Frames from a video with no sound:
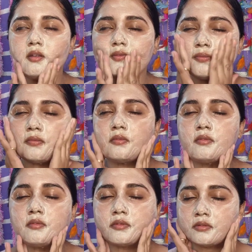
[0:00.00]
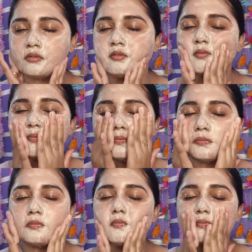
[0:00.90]
So again, once this mask
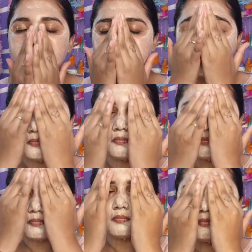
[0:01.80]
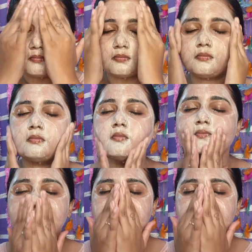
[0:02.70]
is dried out, I'm spritzing